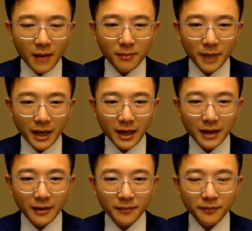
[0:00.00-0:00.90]

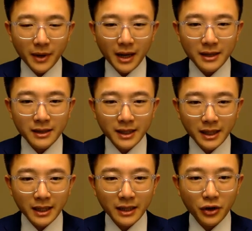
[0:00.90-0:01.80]
P and
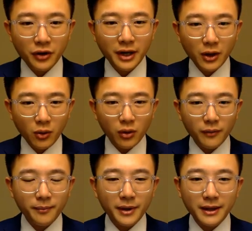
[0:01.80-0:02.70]
T, they're
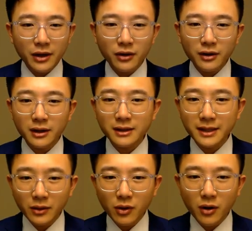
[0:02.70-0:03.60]
equal, but they're the
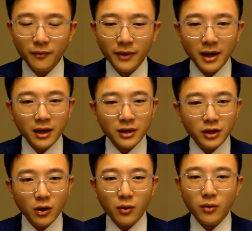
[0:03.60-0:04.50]
0.
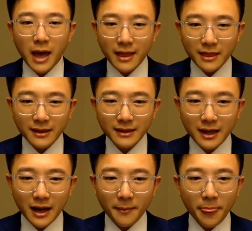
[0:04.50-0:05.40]
So at this
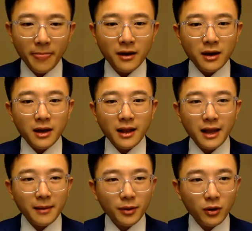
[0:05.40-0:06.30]
time,
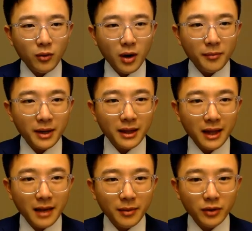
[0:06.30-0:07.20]
label will be
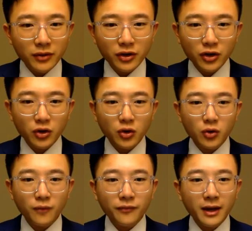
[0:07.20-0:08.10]
labeled
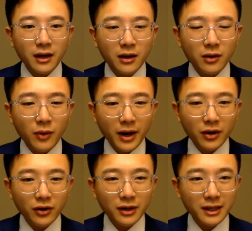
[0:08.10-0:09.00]
to
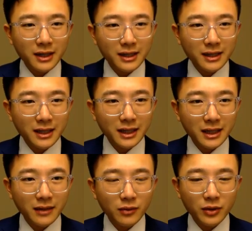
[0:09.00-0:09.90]
record
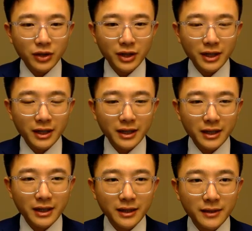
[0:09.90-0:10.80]
T, which
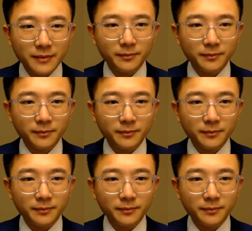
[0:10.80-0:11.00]
is